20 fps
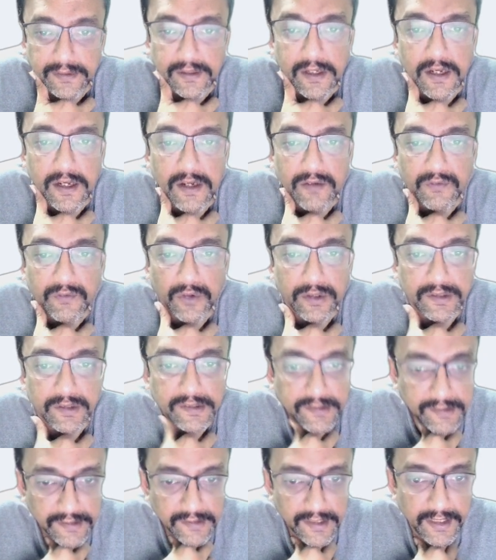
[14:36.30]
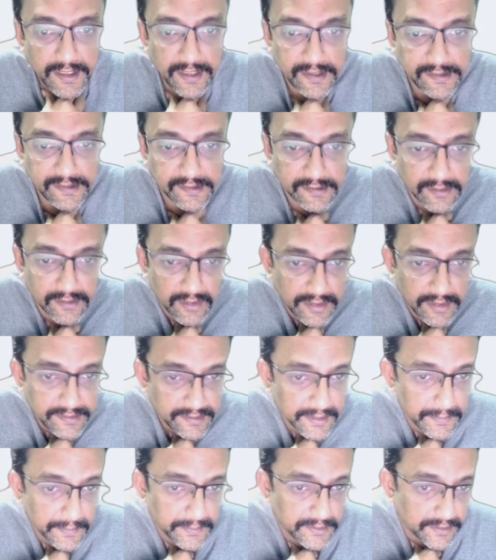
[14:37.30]
For this release, Coliseum
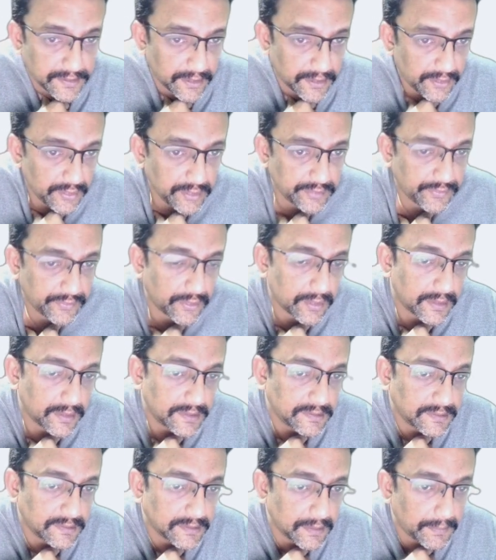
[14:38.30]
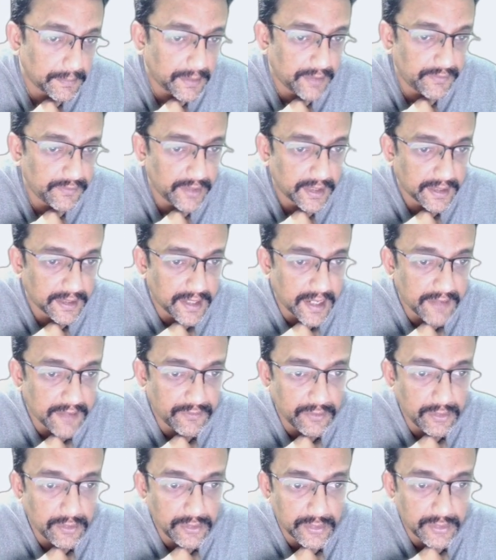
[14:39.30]
is a huge focus, but we are careful
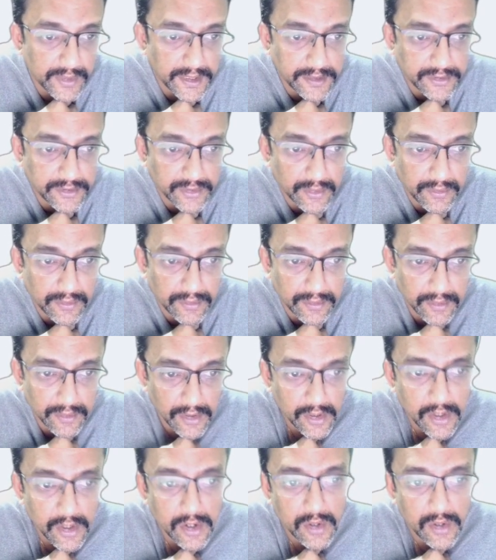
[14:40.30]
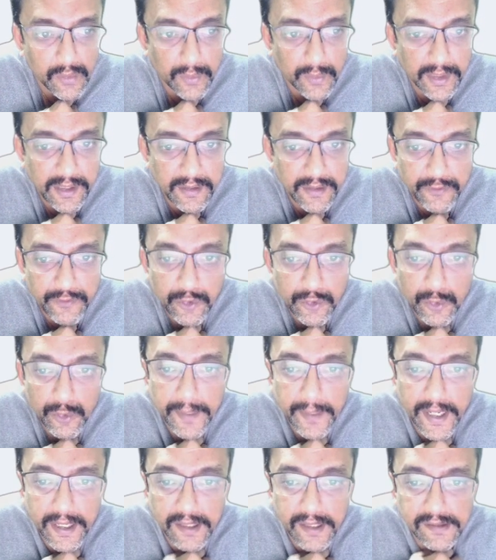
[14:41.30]
to ensure only a few
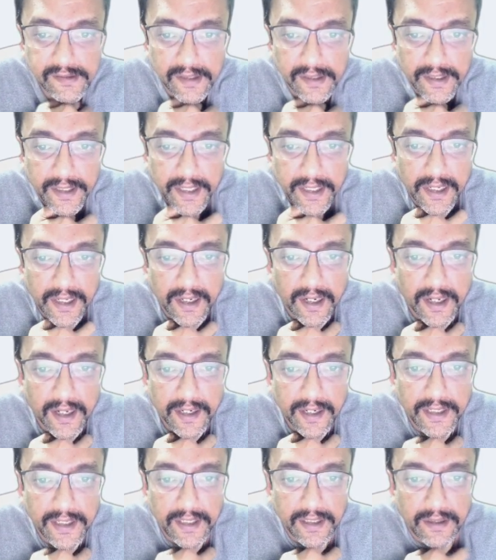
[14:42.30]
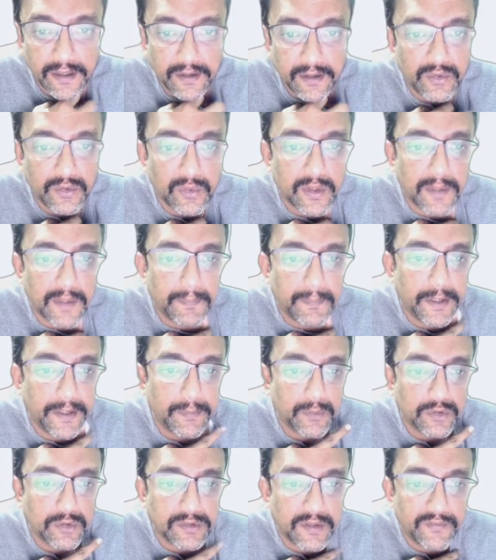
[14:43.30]
battles a day are needed to complete
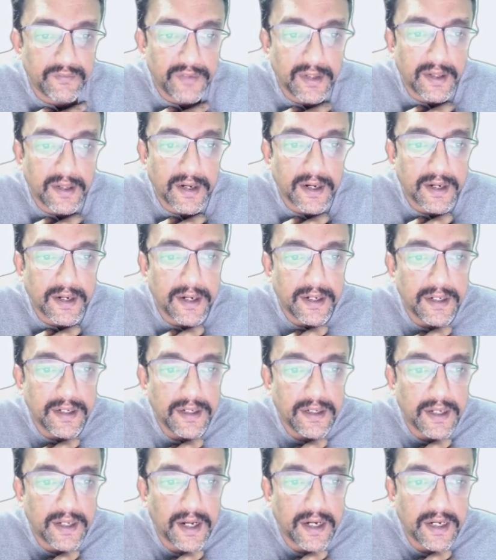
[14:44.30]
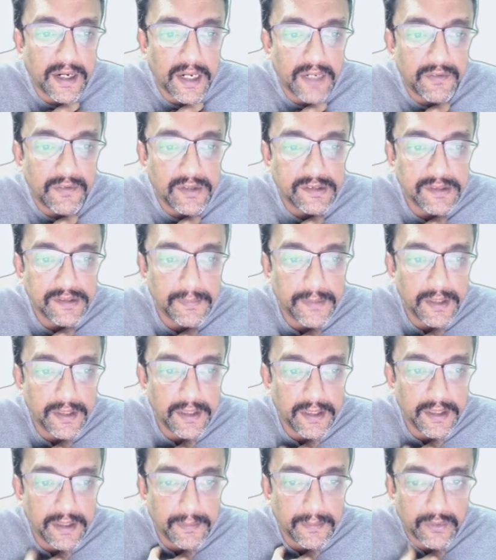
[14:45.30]
most of the era content and advance up the
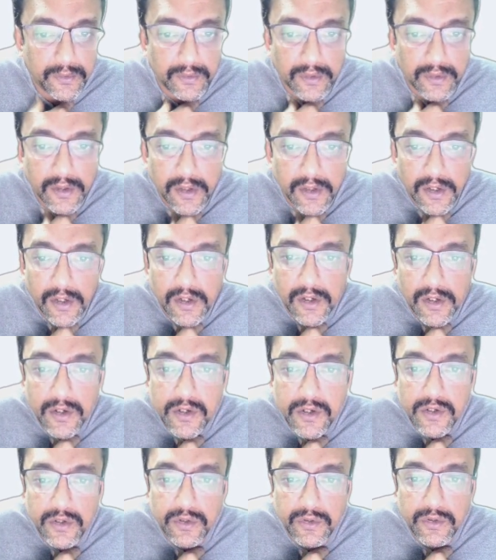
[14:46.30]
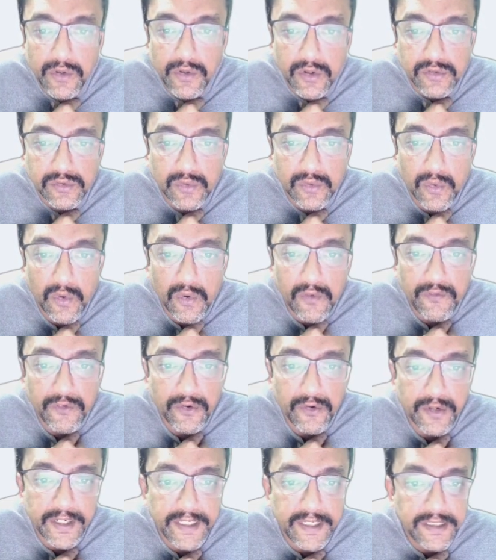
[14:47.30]
leaderboard. Your score for
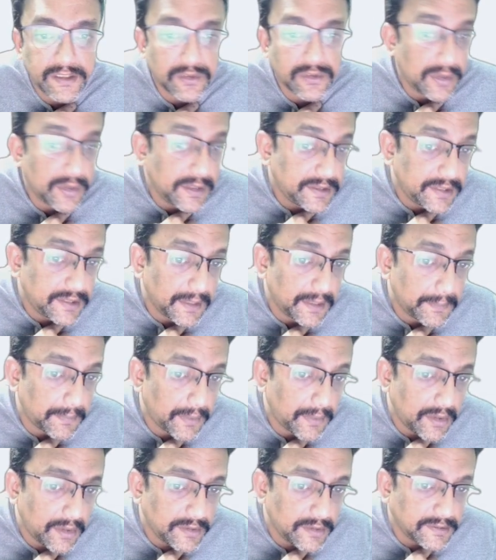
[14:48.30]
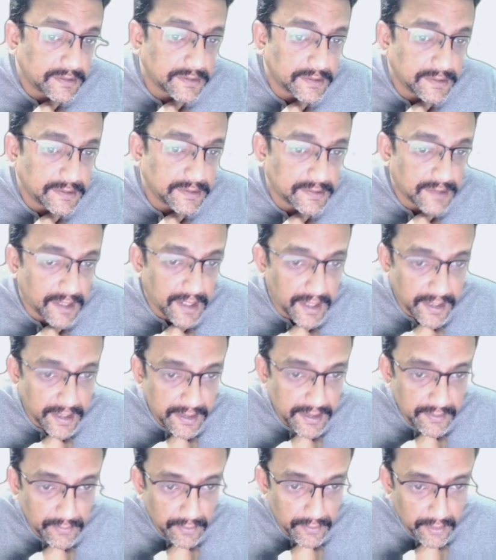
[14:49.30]
each Coliseum boss is a high
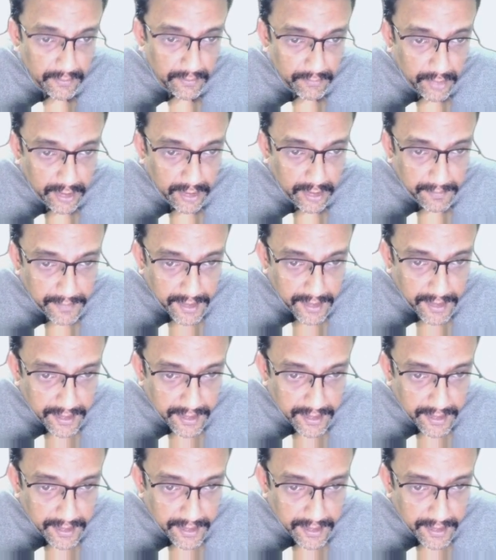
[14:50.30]
watermark